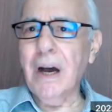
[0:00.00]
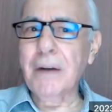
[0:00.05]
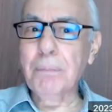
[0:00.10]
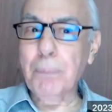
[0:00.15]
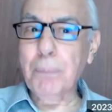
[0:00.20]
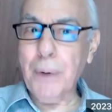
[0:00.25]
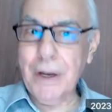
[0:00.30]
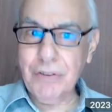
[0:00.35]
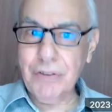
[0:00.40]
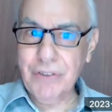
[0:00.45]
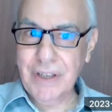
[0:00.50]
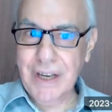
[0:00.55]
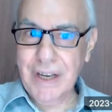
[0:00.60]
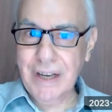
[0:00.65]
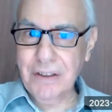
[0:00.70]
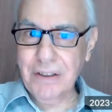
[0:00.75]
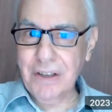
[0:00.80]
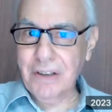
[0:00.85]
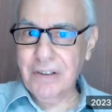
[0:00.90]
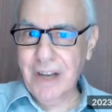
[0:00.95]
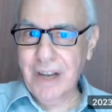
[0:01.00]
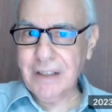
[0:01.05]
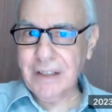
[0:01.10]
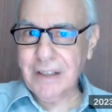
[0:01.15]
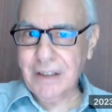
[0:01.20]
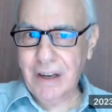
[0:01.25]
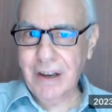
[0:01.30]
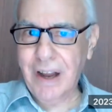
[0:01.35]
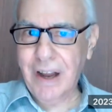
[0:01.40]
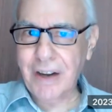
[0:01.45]
unprecedented
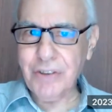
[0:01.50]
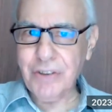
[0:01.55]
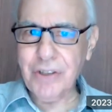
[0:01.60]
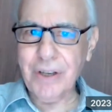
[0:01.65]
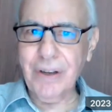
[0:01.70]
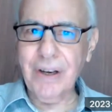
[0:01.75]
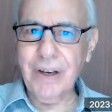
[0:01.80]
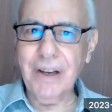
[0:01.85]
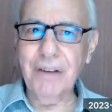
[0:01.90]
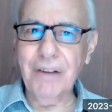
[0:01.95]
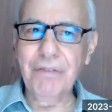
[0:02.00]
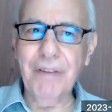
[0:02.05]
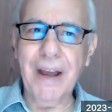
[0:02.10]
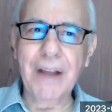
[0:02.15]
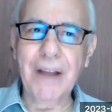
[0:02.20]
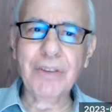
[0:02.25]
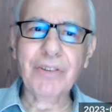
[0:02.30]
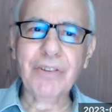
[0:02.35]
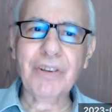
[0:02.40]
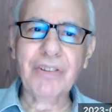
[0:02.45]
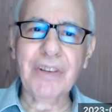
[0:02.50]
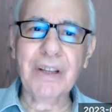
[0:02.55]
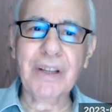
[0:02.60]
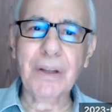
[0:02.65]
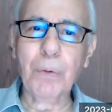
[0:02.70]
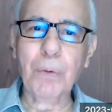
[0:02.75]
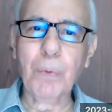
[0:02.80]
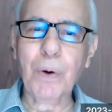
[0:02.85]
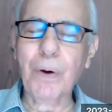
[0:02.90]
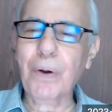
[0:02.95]
technological advances
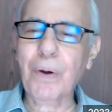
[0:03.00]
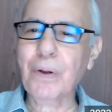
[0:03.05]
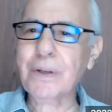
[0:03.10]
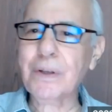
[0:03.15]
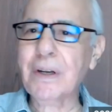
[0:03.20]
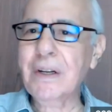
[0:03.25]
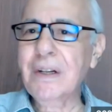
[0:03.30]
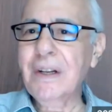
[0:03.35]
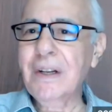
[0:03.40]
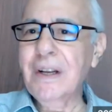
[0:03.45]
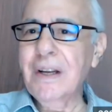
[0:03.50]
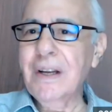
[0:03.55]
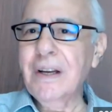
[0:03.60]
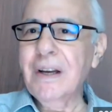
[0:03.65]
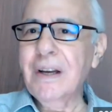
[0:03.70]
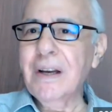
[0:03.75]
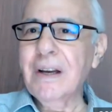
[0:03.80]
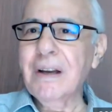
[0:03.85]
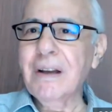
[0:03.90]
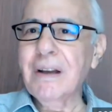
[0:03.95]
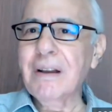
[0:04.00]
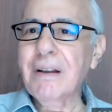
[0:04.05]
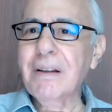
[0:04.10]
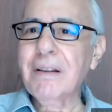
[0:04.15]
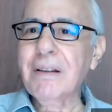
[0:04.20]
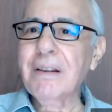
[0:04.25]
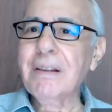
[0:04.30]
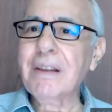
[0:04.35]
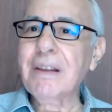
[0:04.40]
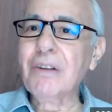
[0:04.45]
in the world,
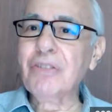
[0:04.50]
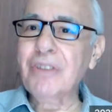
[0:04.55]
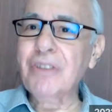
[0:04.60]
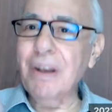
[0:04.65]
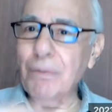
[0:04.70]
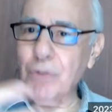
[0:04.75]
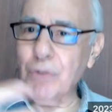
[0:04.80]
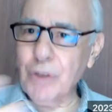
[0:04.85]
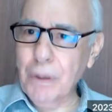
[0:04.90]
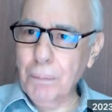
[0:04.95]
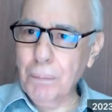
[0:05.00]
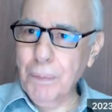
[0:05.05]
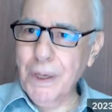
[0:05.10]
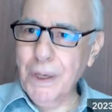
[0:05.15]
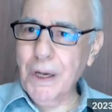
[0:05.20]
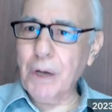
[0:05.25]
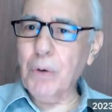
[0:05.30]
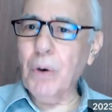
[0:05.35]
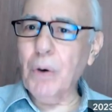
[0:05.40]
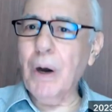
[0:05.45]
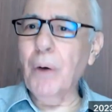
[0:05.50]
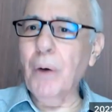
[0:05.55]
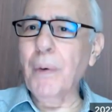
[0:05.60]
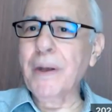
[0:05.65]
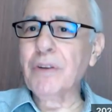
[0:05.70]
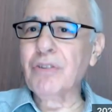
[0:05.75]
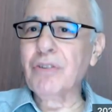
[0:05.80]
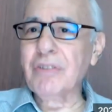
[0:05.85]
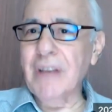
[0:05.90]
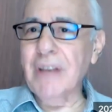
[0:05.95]
there seems to be a
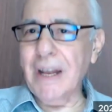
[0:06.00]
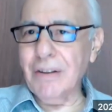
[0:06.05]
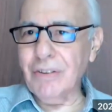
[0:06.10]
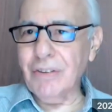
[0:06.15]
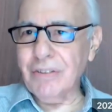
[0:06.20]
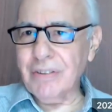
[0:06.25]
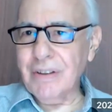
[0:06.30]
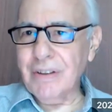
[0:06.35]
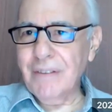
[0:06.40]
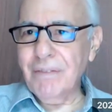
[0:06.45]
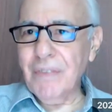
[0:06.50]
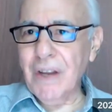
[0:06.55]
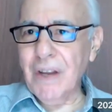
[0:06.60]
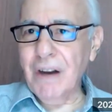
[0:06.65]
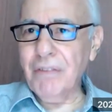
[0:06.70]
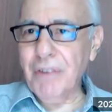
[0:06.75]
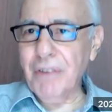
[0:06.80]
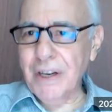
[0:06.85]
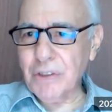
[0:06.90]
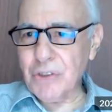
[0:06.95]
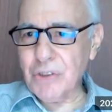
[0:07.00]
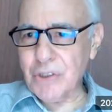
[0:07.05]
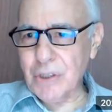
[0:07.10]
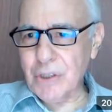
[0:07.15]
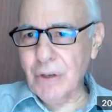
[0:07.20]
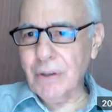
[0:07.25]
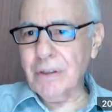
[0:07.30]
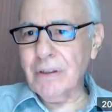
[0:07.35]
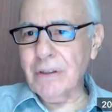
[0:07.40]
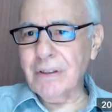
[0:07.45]
growing sense of
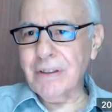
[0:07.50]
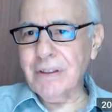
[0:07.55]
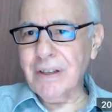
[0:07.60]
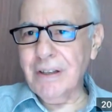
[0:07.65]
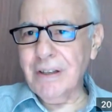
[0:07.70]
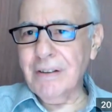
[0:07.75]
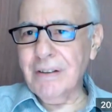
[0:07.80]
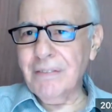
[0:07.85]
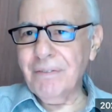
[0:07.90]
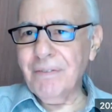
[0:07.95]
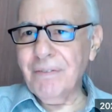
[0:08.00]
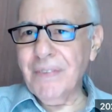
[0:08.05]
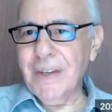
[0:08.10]
uncertainty